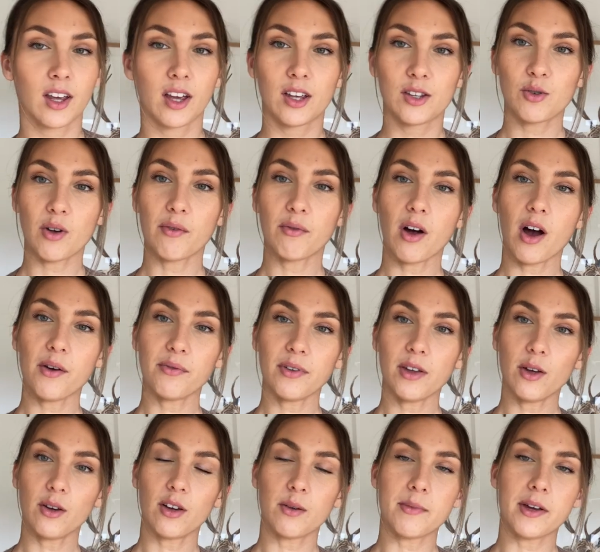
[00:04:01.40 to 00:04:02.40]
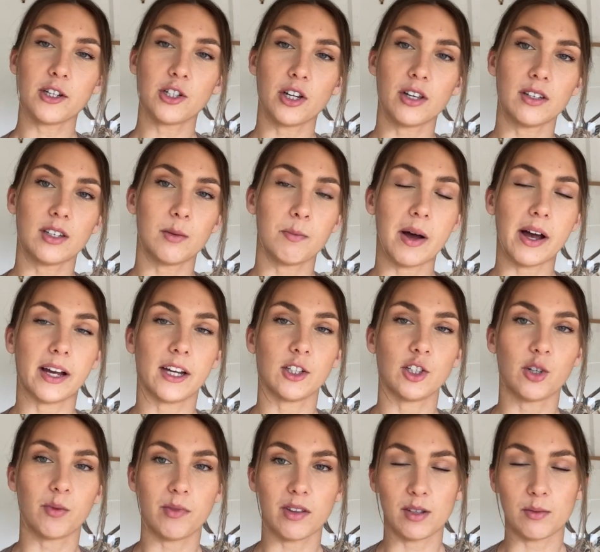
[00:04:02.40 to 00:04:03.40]
So I've got a few commissions to package
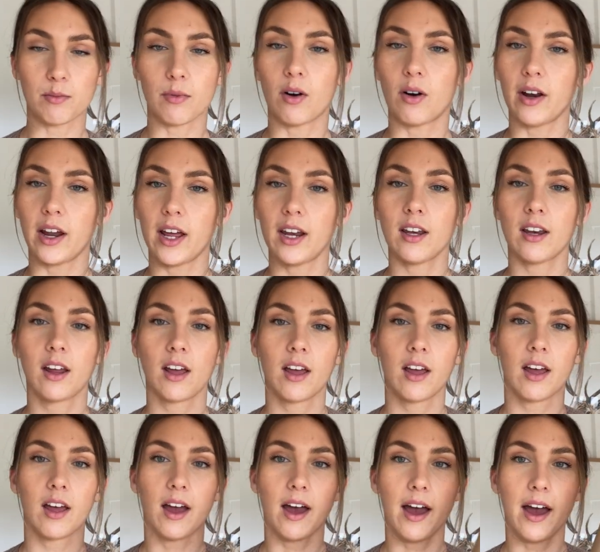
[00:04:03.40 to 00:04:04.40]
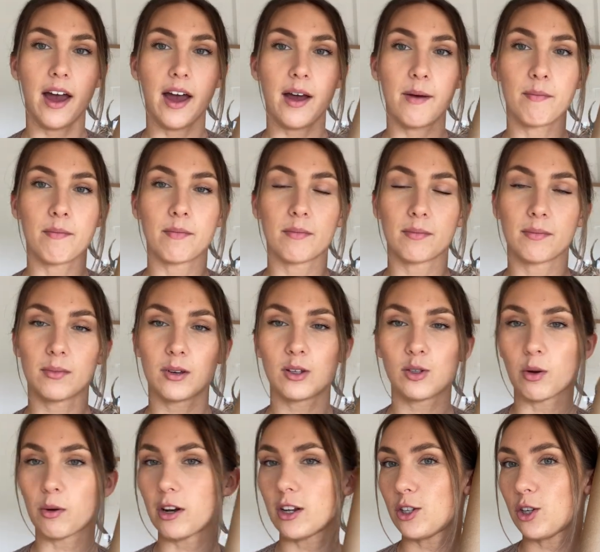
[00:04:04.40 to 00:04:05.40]
up this morning. So I'm
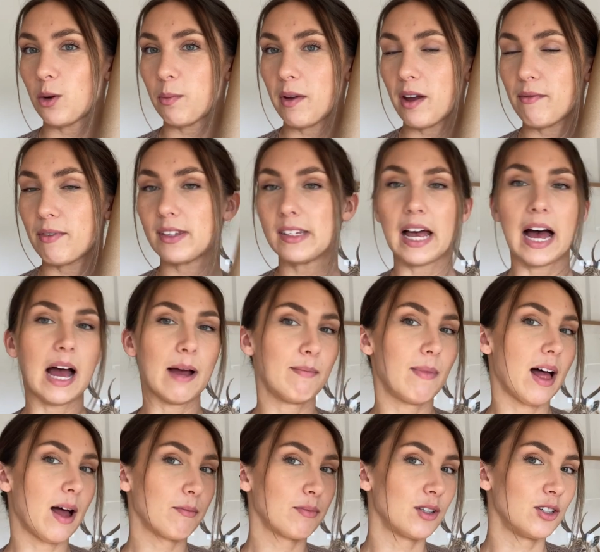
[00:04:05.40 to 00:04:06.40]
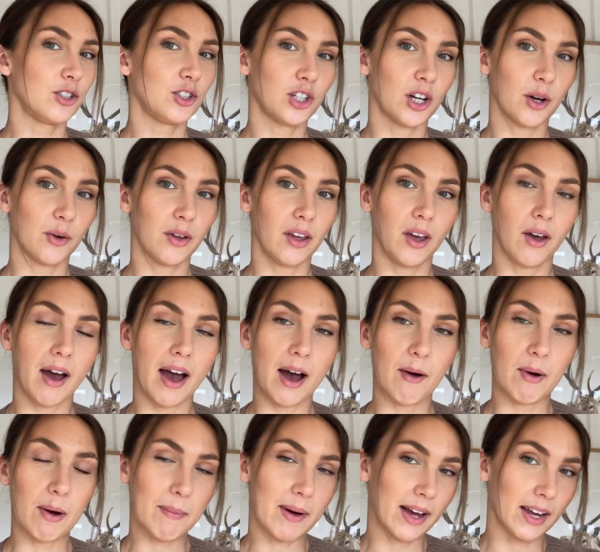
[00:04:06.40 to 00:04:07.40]
going to do a bit of a time lapse and show you how
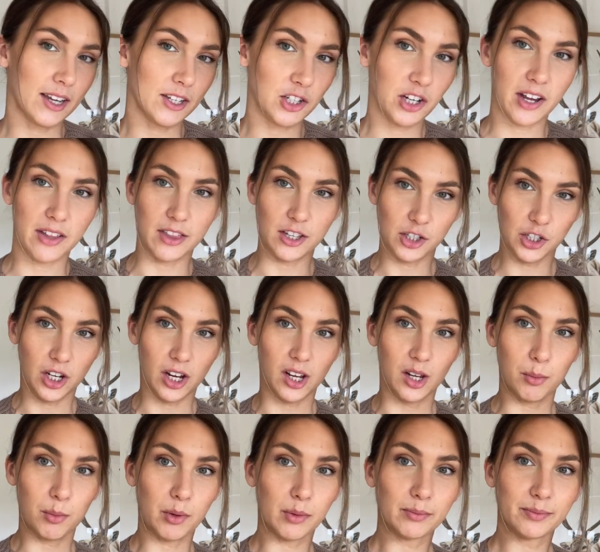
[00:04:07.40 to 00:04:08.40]
I package it in the tube.